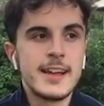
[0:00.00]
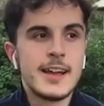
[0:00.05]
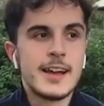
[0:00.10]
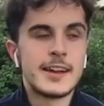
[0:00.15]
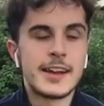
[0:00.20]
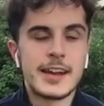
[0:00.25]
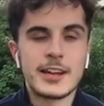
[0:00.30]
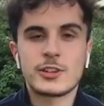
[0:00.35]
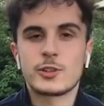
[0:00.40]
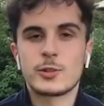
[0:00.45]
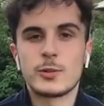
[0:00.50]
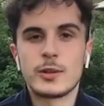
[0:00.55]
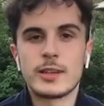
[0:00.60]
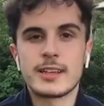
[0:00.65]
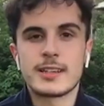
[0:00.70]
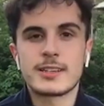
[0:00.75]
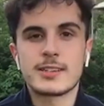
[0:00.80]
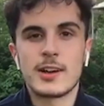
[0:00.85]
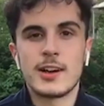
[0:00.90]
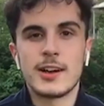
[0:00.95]
a National
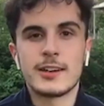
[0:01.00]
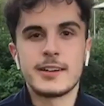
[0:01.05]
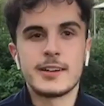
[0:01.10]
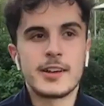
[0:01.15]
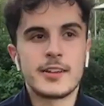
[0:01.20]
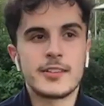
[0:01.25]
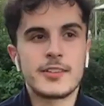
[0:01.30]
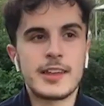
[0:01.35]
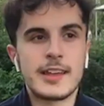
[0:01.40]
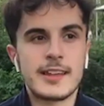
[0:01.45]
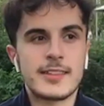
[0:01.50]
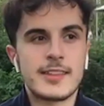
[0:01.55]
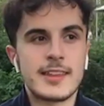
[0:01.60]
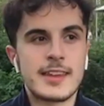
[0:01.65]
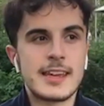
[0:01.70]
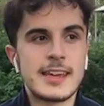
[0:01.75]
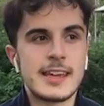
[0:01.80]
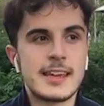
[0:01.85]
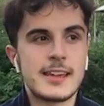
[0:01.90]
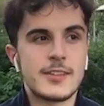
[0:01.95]
League side, and I think
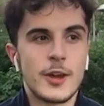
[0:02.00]
the